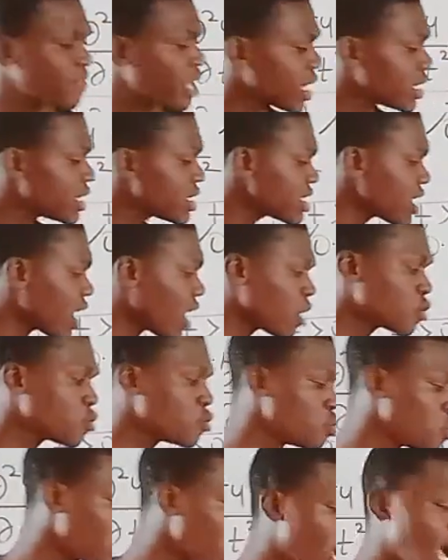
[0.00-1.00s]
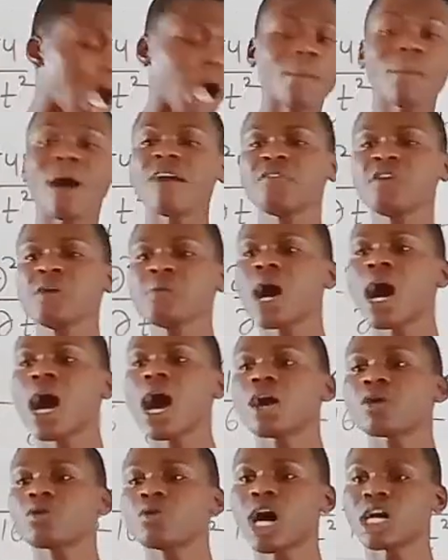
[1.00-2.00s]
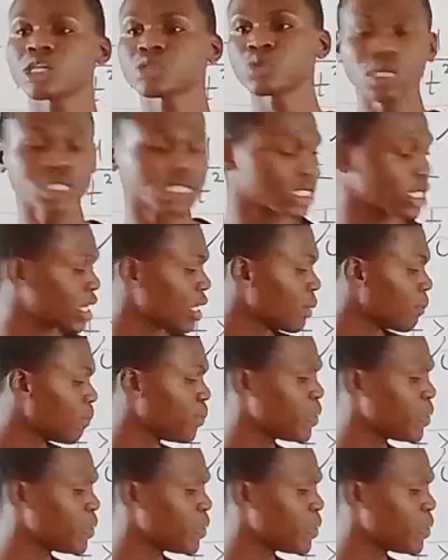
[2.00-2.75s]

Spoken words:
that this angle, I'm having my angle as what?